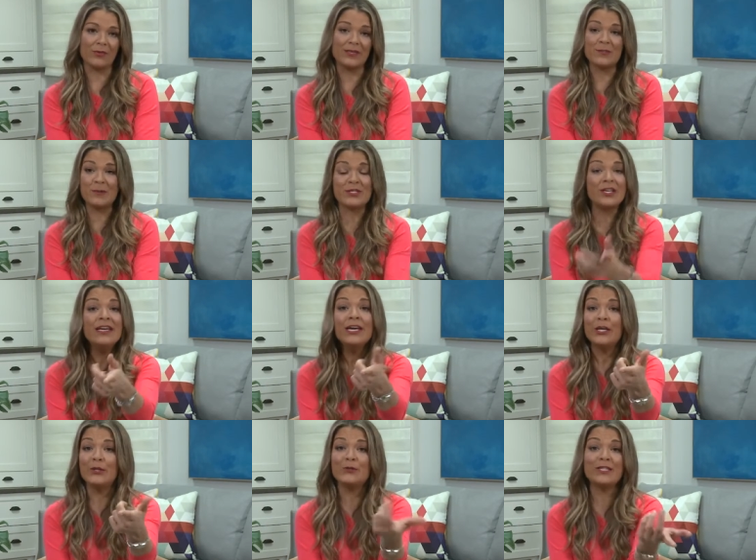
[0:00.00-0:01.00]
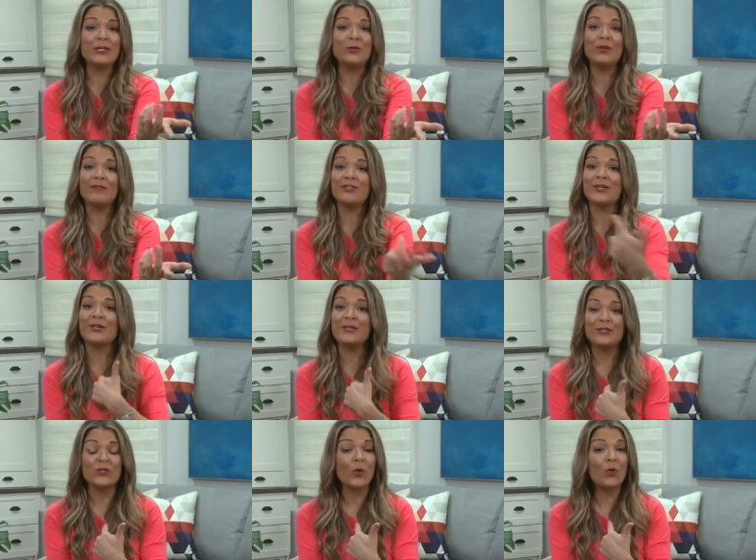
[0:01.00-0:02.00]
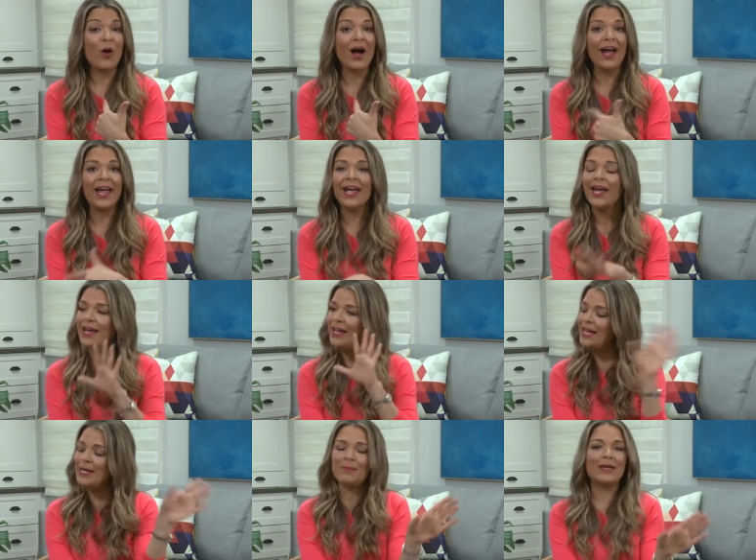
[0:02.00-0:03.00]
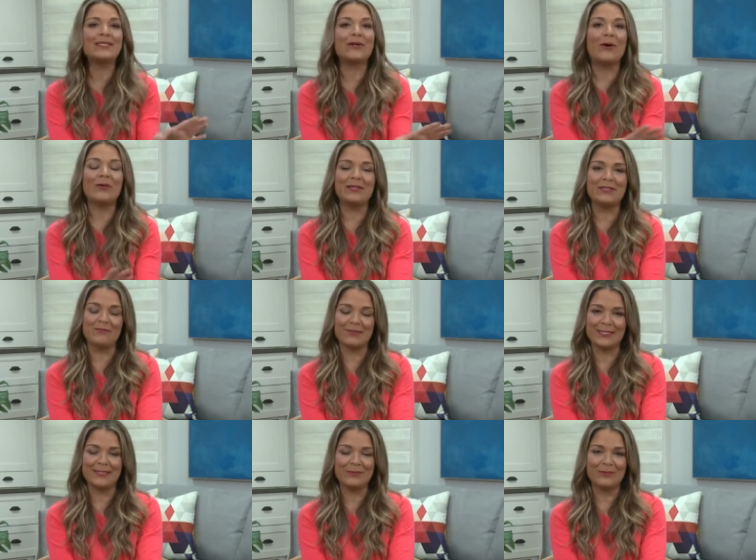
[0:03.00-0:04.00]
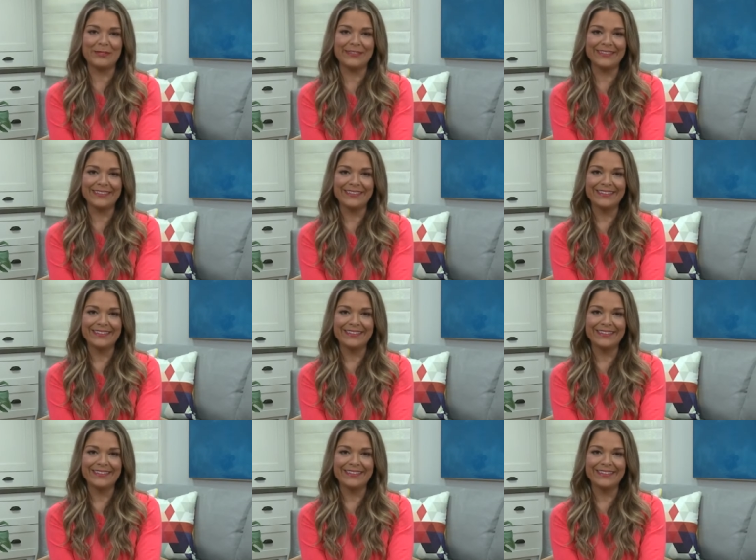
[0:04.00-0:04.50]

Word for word: And especially, you said you love to cook, so do I. It makes all the difference in the world.